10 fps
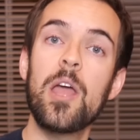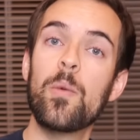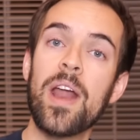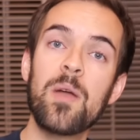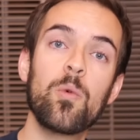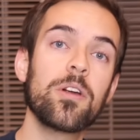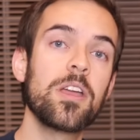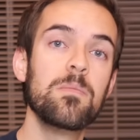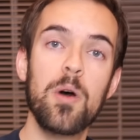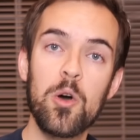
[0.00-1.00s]
And when I'm
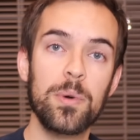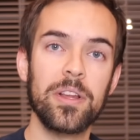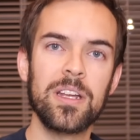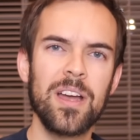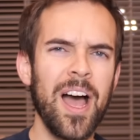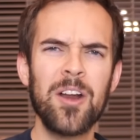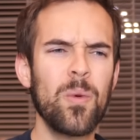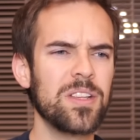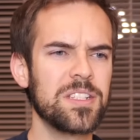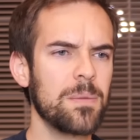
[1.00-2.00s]
working mobilely, I don't
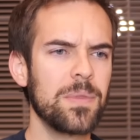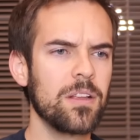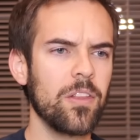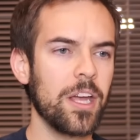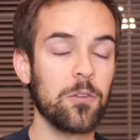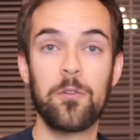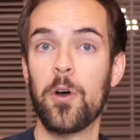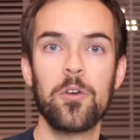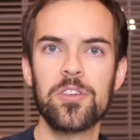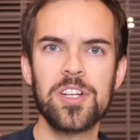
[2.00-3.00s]
want something like
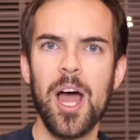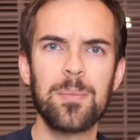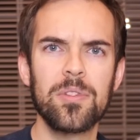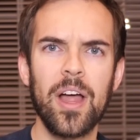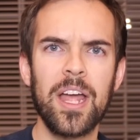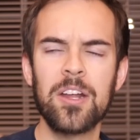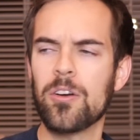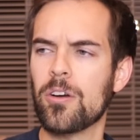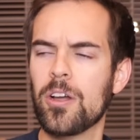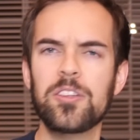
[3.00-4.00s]
Photoshop Lite
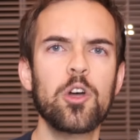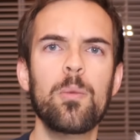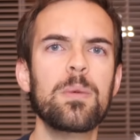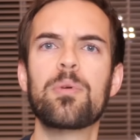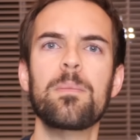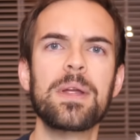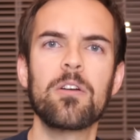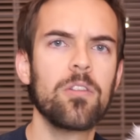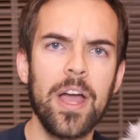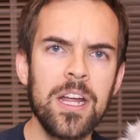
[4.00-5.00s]
or Adobe
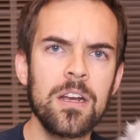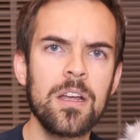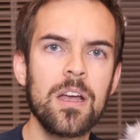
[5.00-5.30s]
Premiere Lite.